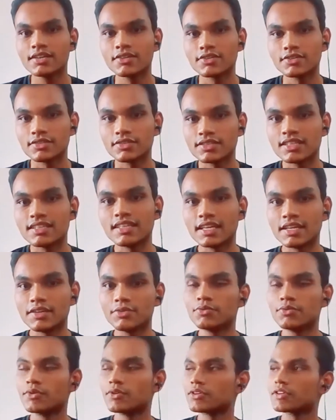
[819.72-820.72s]
Because they do
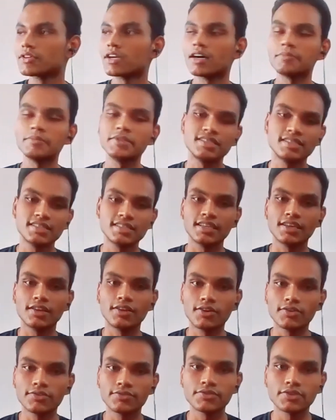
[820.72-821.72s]
want to come and seal
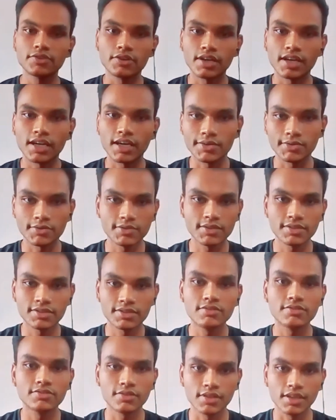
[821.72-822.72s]
off your house
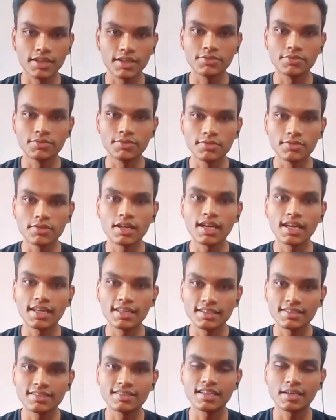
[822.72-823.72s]
so that you don't
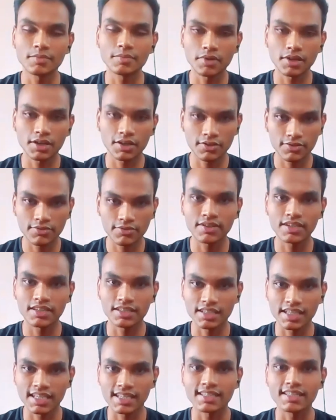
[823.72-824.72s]
like step off
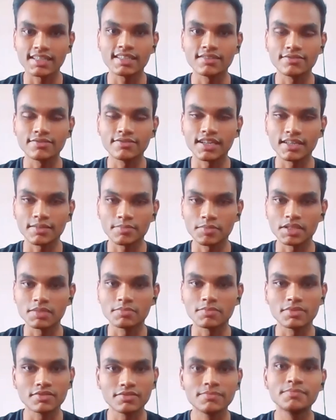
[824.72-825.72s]
and like infect
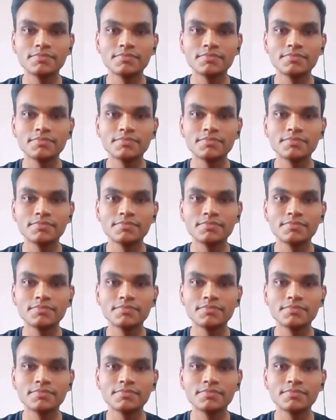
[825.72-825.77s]
people.